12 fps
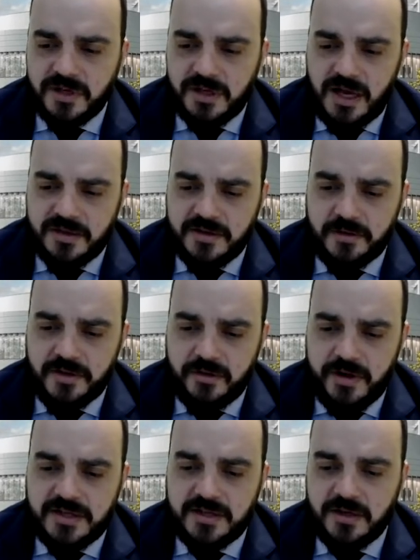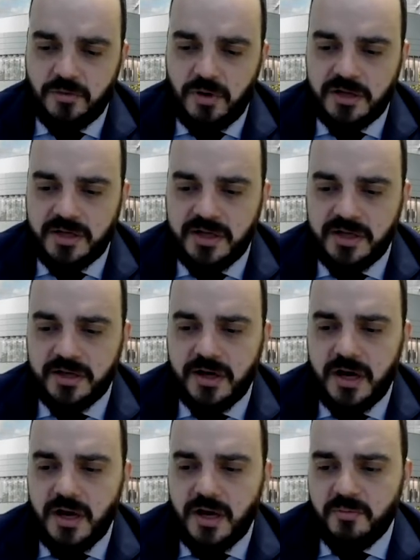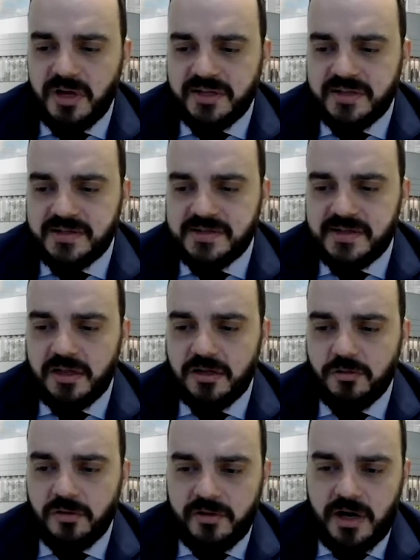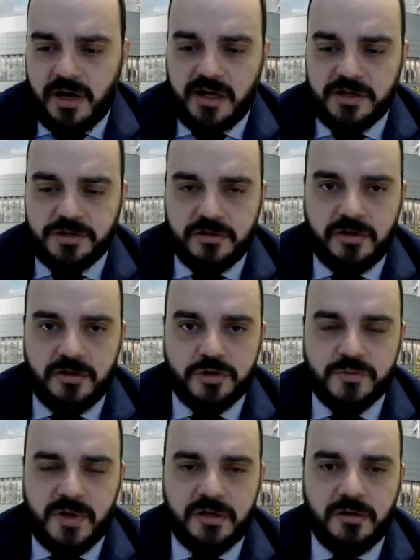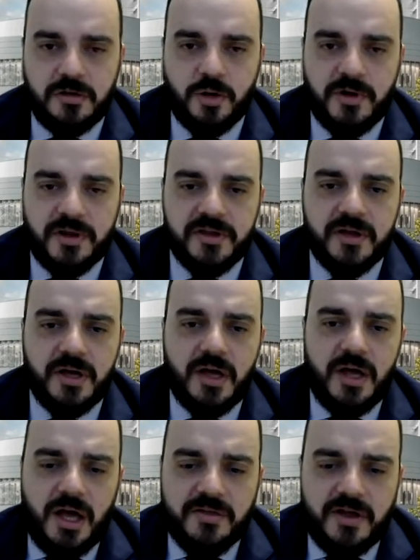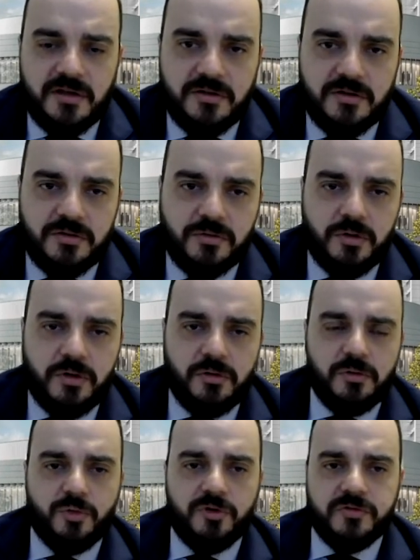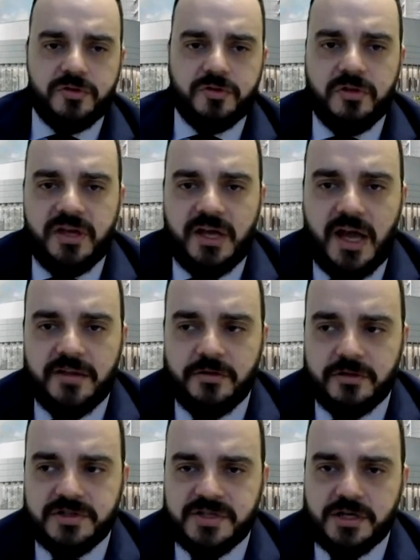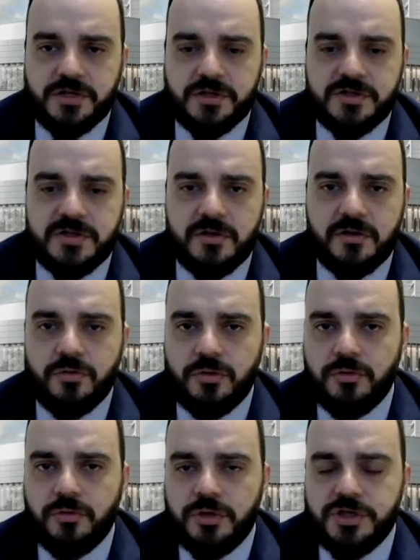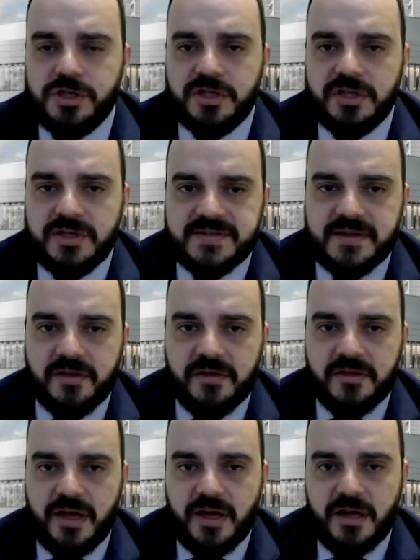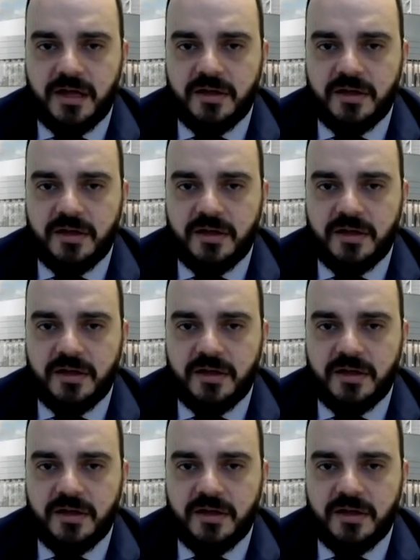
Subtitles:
under the retina 1 year, but still with a radiation-induced maculopathy. And then we will move to the endoresection, which is the